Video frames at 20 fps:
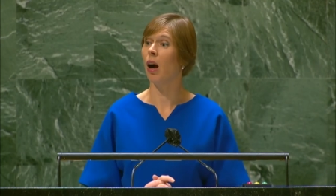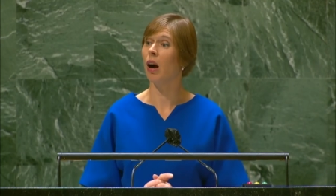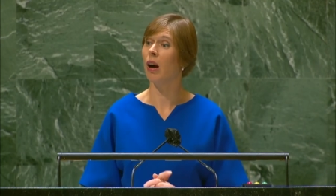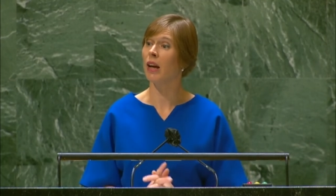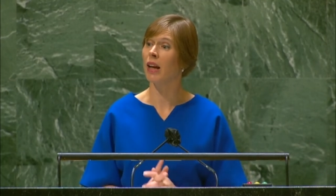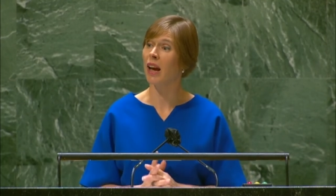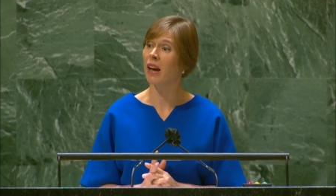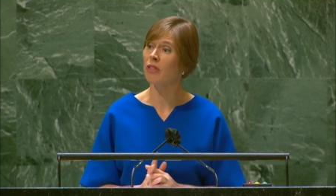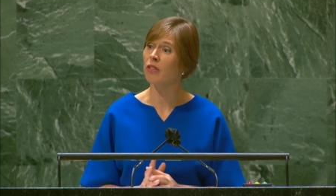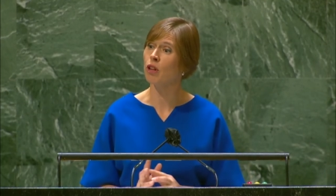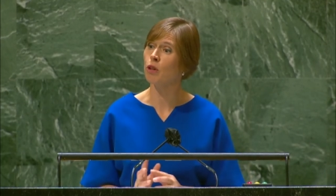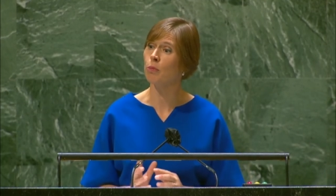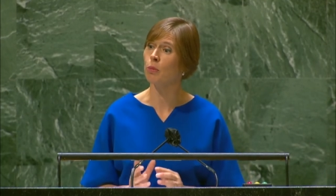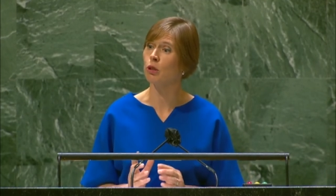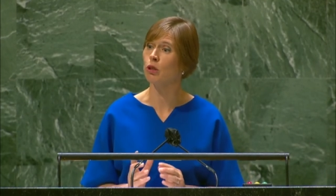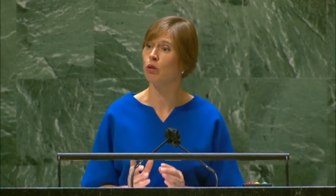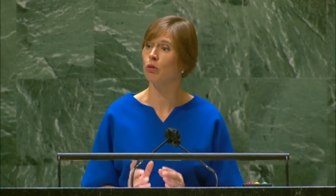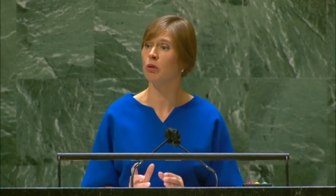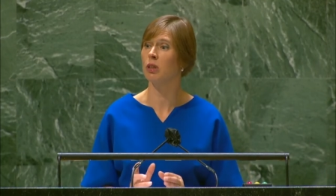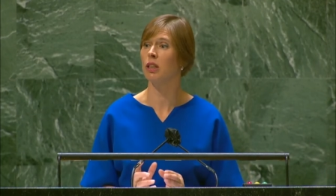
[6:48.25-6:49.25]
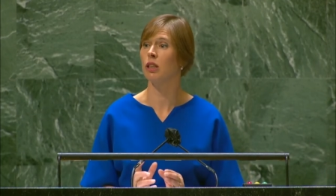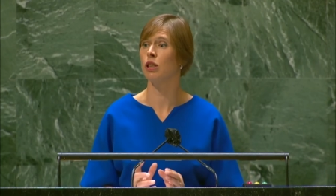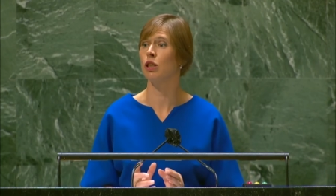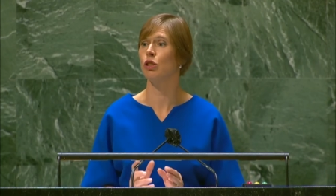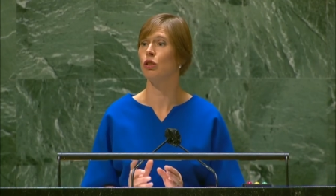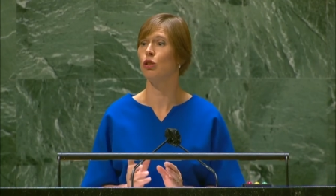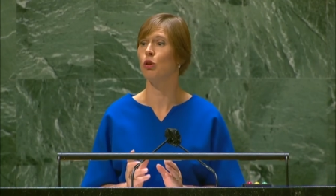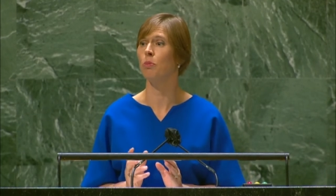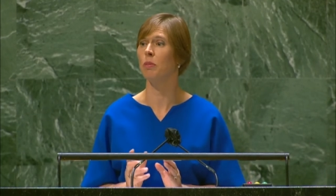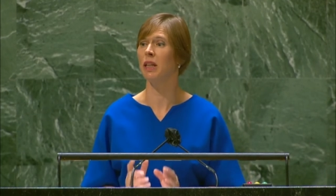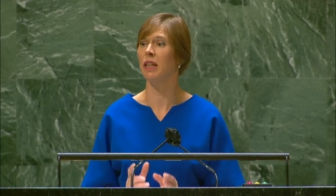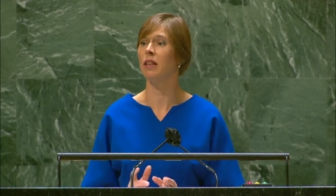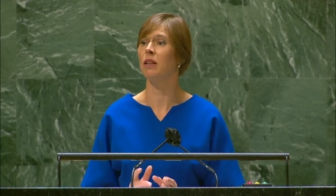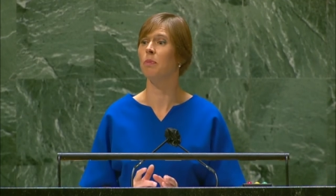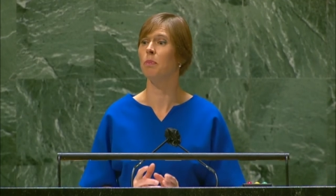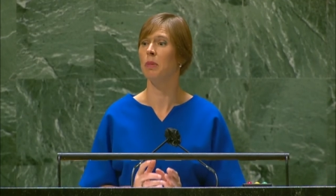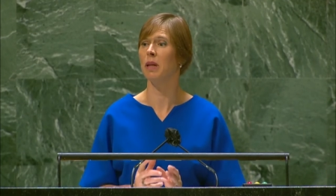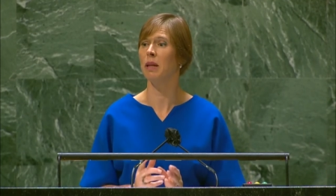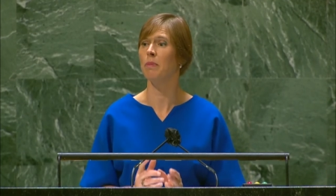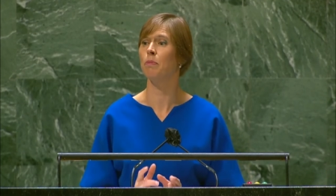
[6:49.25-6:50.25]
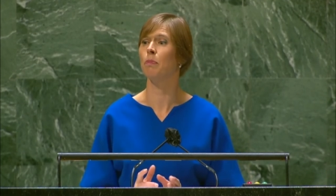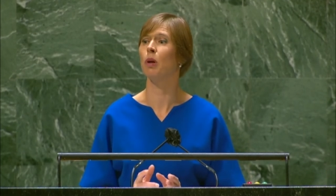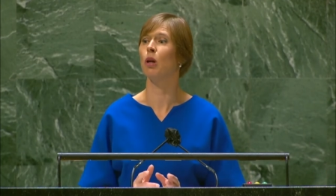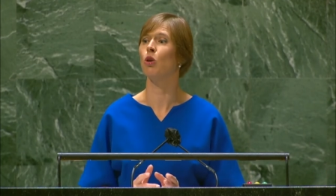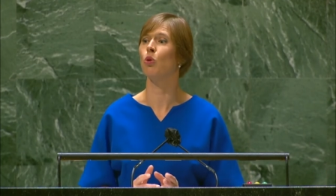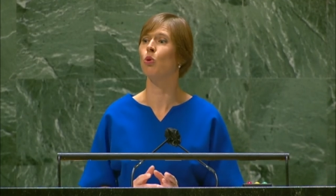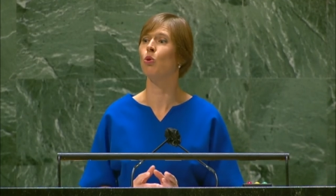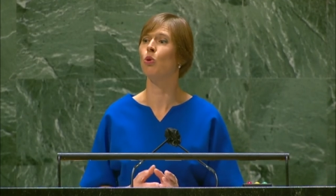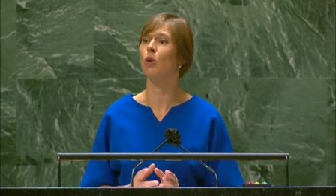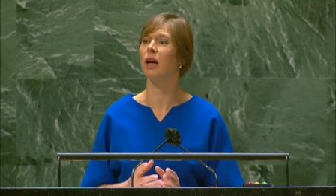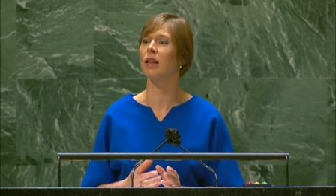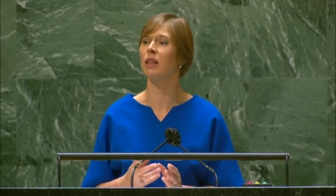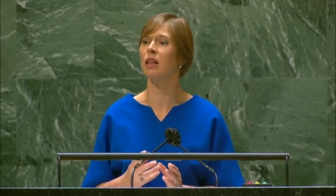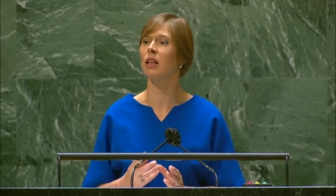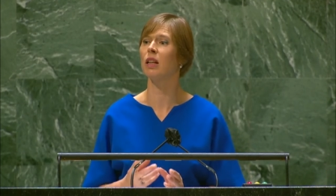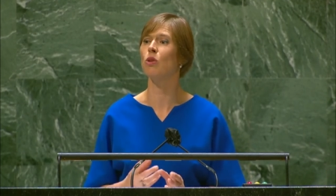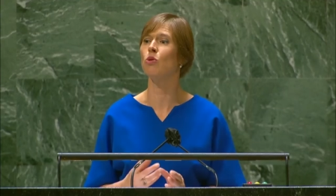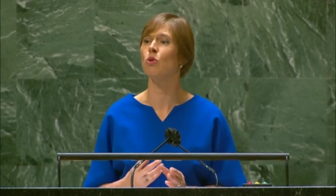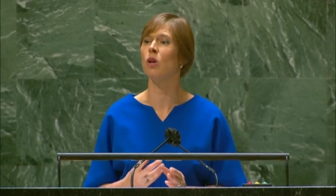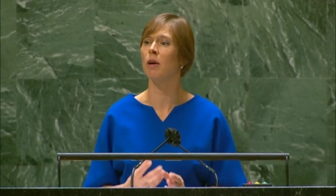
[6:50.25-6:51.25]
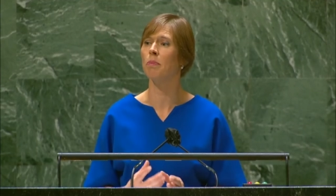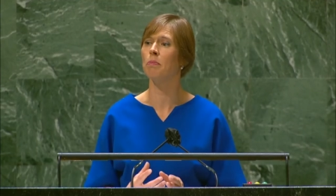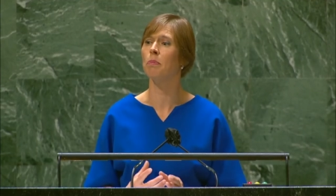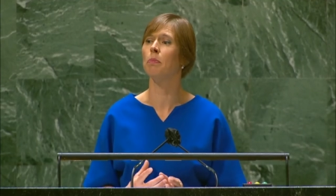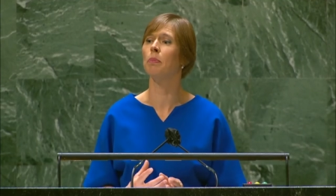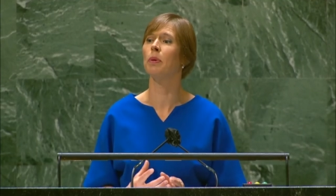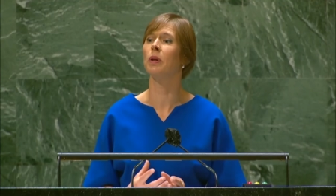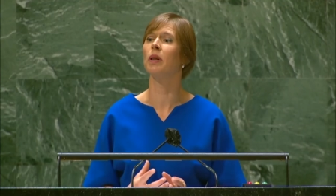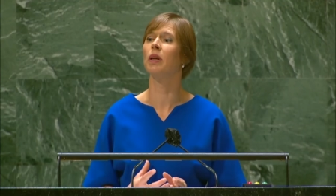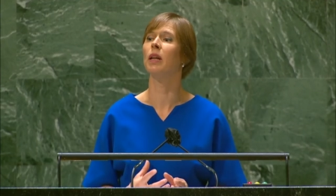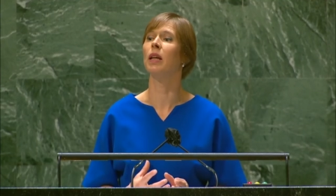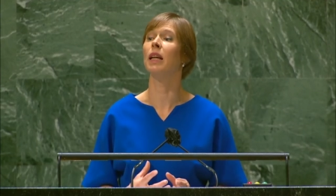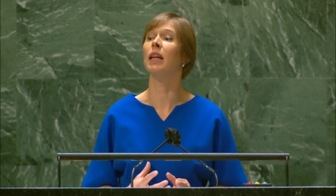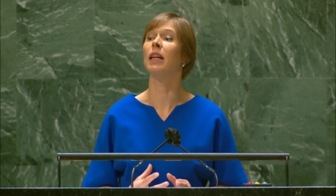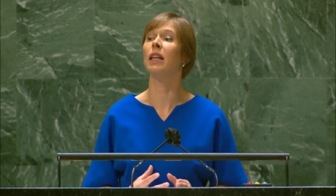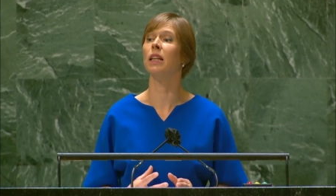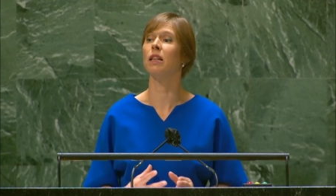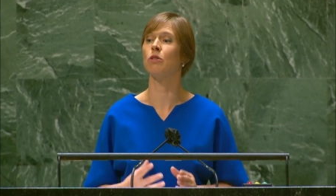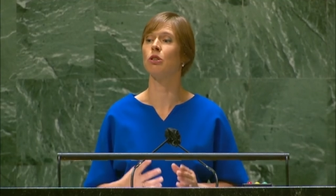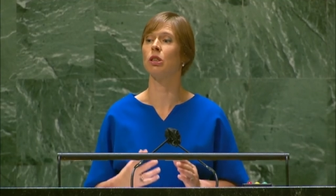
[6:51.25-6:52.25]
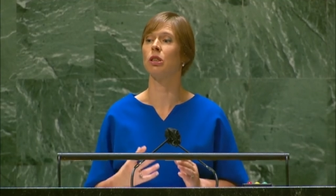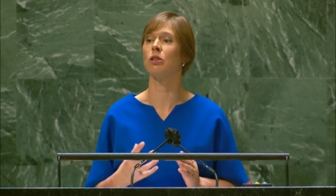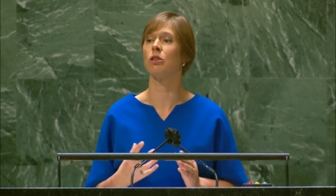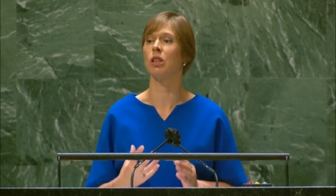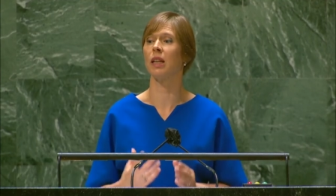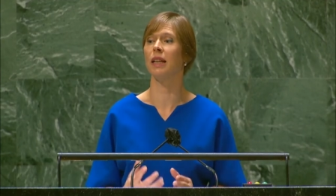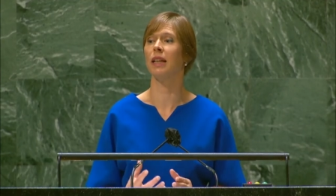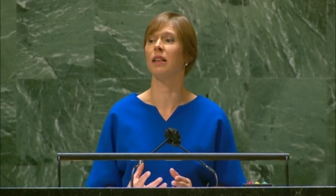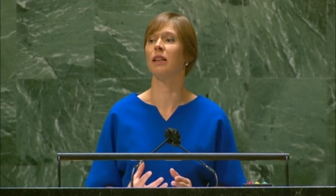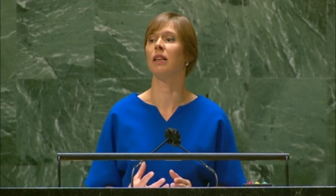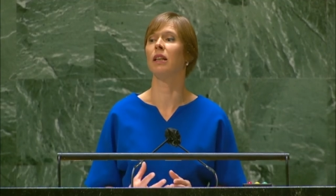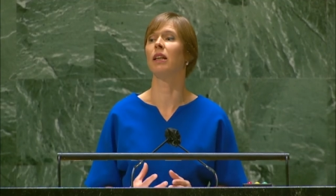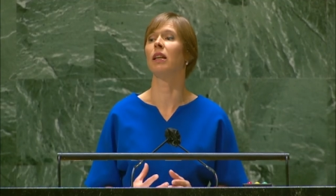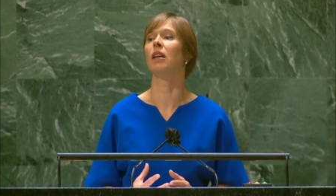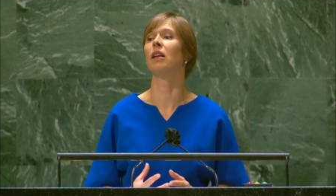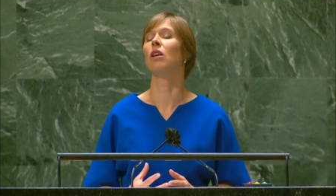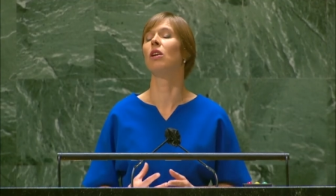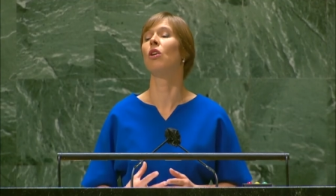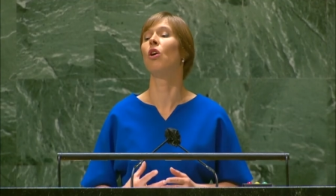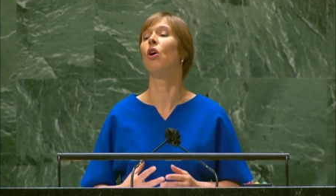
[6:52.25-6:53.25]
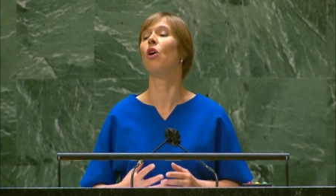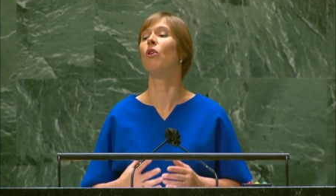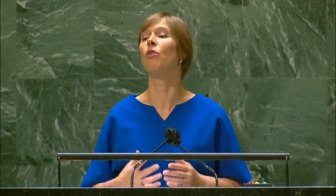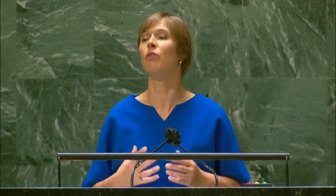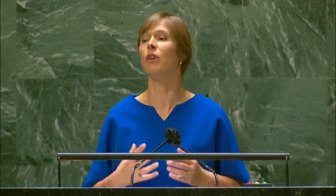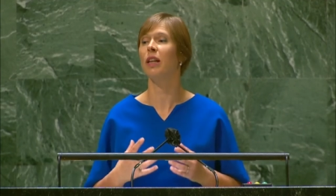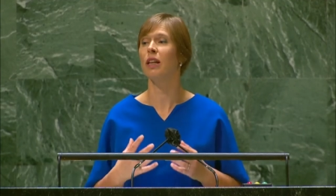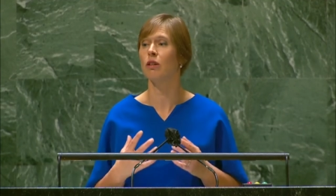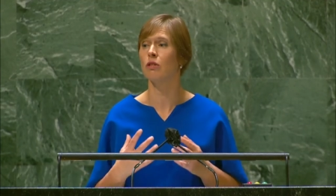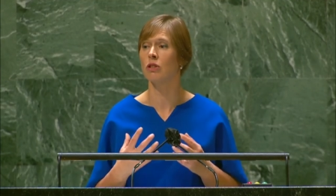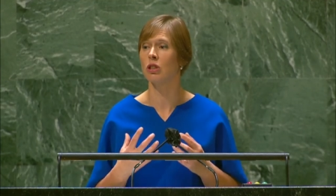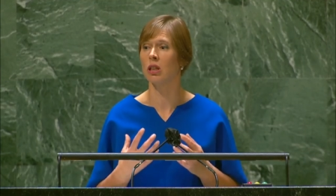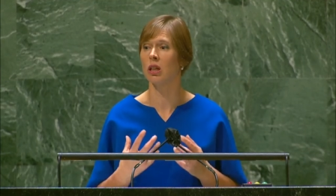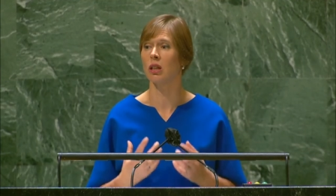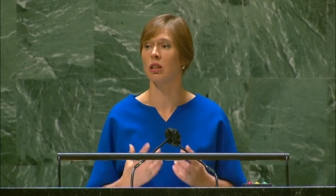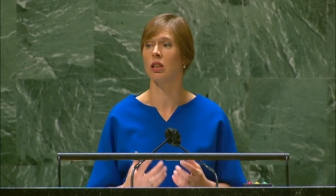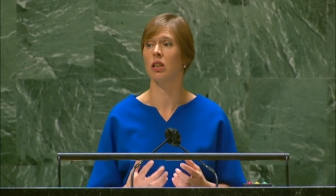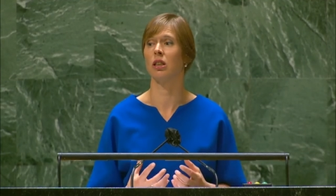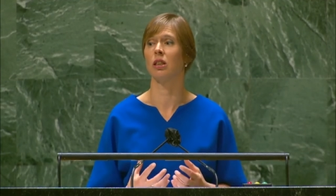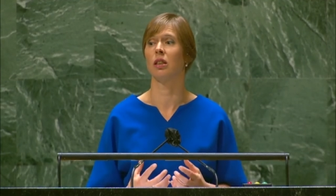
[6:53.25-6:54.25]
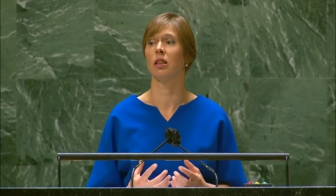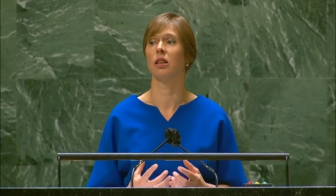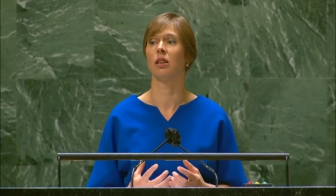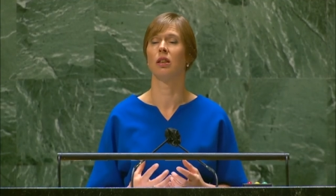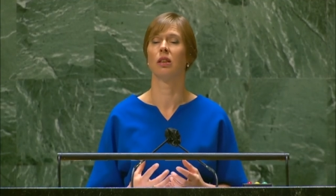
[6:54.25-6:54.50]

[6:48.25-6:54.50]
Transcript: I had the opportunity to meet people who had grown up in a society of reconstruction